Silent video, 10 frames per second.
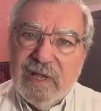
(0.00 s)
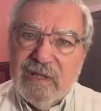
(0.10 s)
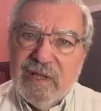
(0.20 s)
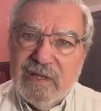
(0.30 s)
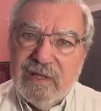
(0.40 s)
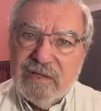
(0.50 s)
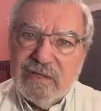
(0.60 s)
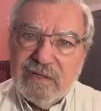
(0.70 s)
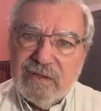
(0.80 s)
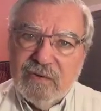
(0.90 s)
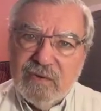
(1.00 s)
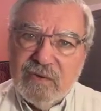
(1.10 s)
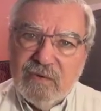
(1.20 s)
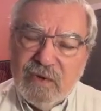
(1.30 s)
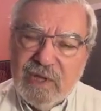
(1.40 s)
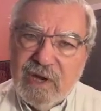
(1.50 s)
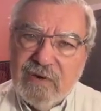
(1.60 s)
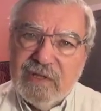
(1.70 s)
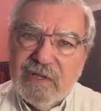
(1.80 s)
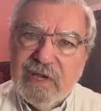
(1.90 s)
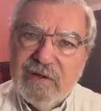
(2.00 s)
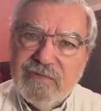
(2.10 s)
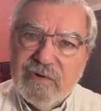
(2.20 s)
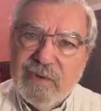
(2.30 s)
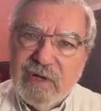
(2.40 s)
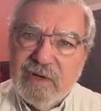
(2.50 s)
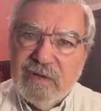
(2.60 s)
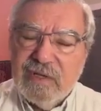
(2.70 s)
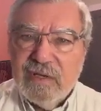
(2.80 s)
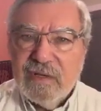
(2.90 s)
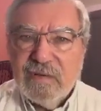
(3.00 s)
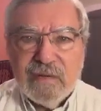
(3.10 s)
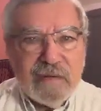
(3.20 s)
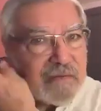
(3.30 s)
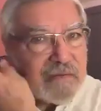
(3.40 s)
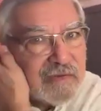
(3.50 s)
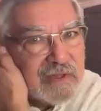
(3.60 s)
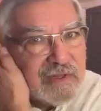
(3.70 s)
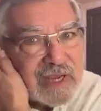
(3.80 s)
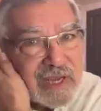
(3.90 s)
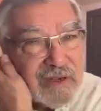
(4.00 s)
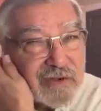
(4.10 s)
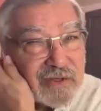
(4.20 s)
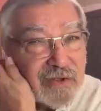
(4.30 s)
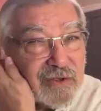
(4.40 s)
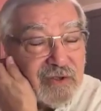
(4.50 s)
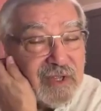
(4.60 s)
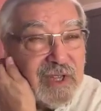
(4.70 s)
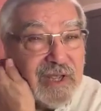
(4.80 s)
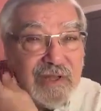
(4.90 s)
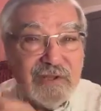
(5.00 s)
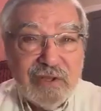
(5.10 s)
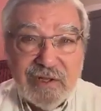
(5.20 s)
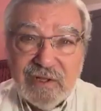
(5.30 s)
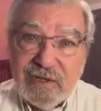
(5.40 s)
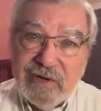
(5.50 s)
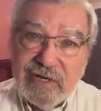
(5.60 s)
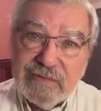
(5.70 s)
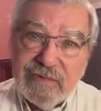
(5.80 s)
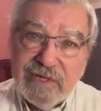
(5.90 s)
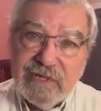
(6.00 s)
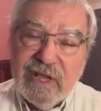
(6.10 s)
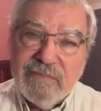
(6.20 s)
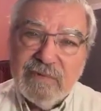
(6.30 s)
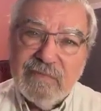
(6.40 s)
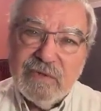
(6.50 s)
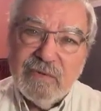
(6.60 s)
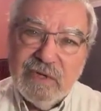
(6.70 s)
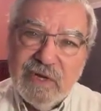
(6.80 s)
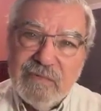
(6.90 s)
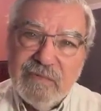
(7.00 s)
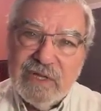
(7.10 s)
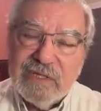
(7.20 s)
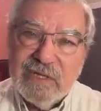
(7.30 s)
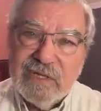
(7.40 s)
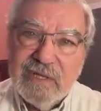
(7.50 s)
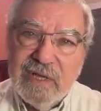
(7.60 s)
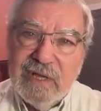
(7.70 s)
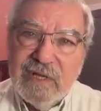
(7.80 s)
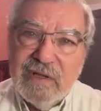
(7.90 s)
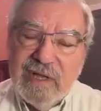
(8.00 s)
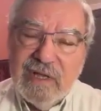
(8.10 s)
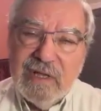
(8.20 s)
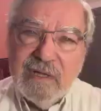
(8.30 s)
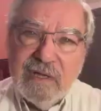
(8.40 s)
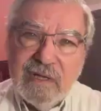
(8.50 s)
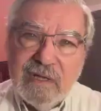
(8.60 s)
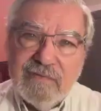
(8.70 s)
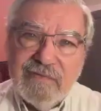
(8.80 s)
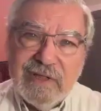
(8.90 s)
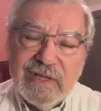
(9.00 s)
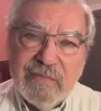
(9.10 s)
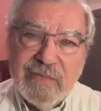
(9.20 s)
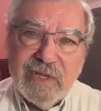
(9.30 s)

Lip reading: And this carried the day for about a decade or so, until the great split happened between Hamas and Fatah.